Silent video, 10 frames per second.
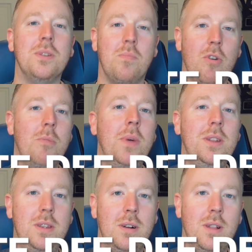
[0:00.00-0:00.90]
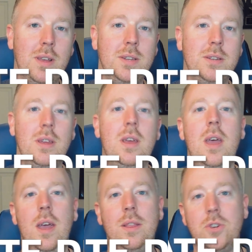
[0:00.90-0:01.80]
using the probate deal list
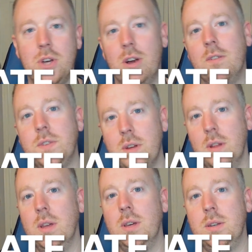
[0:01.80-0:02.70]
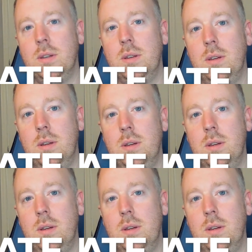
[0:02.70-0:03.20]
and the sheriff sale list.